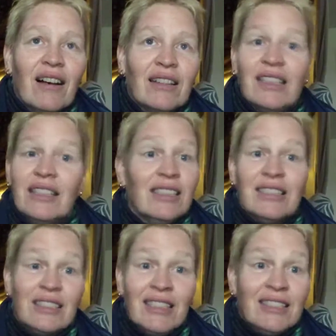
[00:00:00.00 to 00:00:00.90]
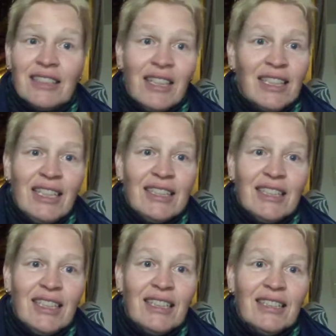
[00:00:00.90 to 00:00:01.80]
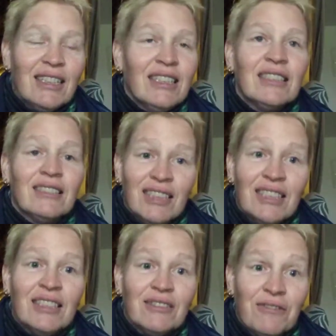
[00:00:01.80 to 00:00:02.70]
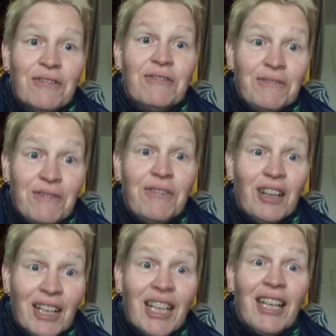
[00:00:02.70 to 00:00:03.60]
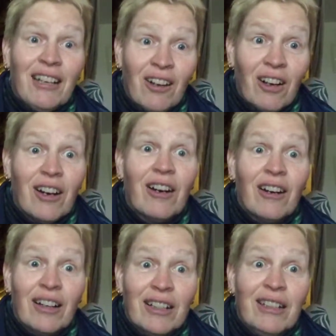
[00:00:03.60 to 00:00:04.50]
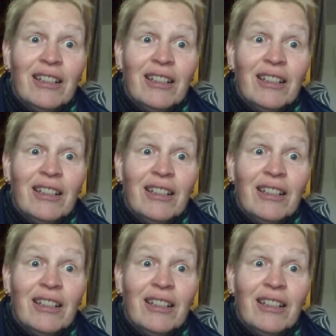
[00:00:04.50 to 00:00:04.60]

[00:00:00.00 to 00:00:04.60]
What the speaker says: It's not easy. This is fucking hard